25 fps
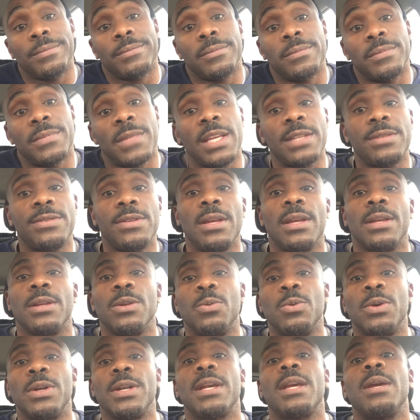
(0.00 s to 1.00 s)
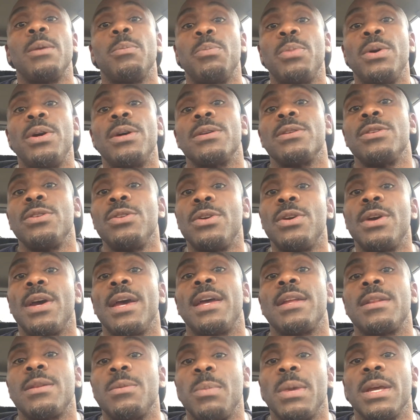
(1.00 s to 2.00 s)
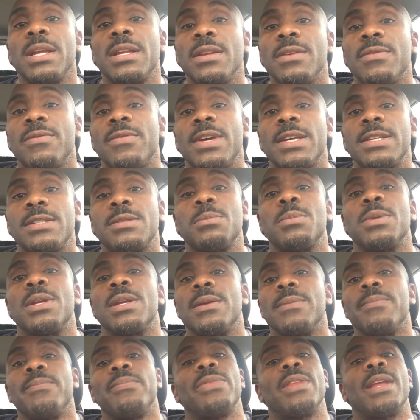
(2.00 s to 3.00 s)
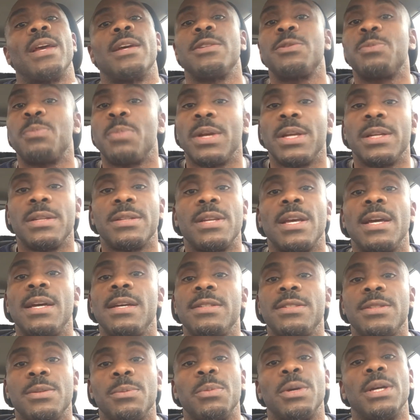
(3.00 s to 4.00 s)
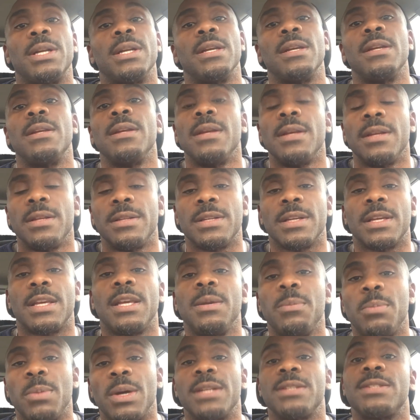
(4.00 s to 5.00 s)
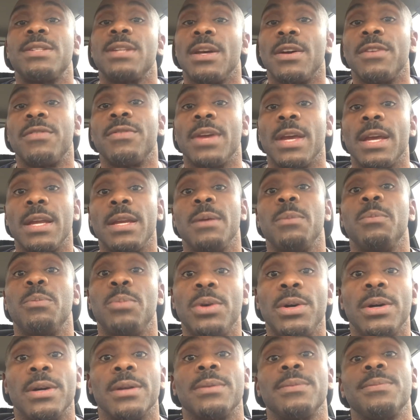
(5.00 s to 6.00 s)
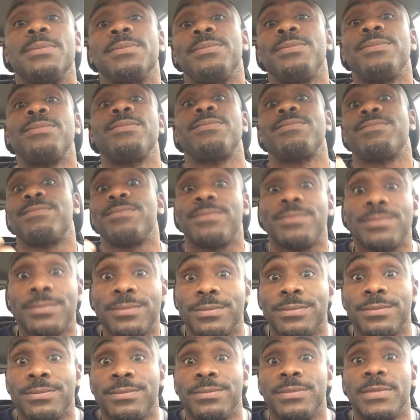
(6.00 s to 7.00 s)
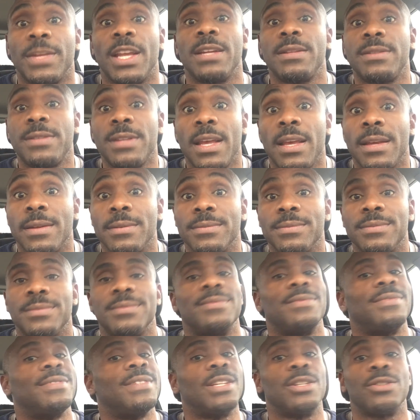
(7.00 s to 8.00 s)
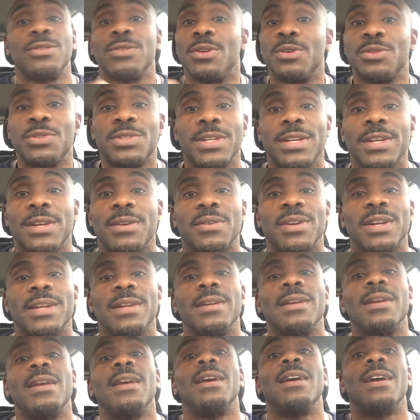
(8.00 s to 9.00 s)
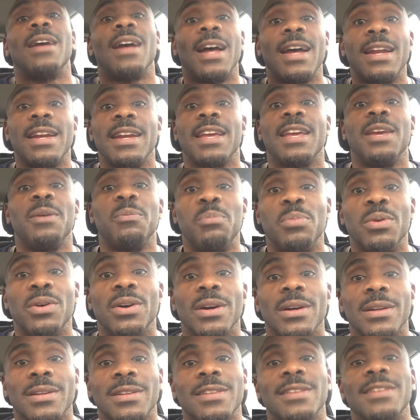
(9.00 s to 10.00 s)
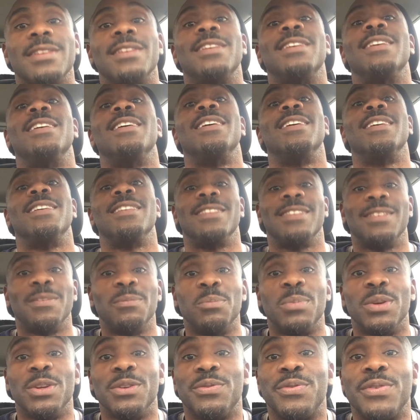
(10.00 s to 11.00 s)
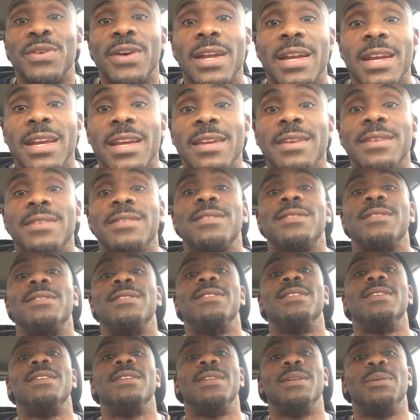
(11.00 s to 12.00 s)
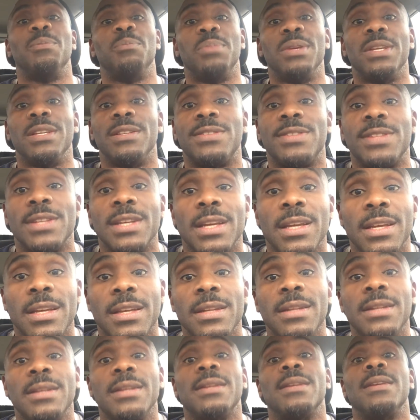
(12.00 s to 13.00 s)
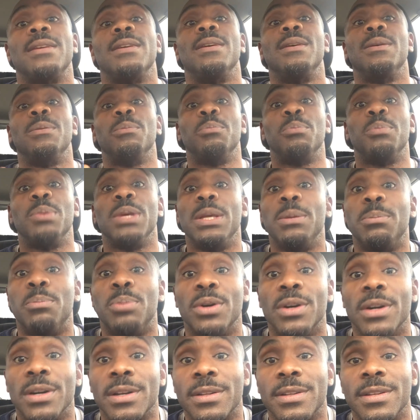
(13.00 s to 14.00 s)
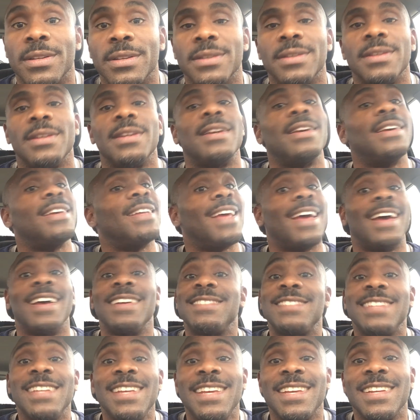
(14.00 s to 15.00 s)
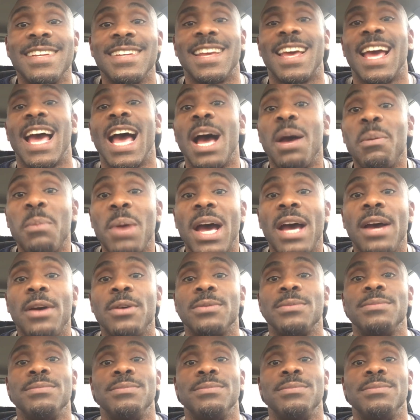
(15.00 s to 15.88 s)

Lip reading: That's it. You want to get booked? You're going to have to make the investment. I've spent tons of money to keep myself getting booked. That's it. There's no secret. How to get booked. Be funny. Be seen. Be booked. That's it. I'm out.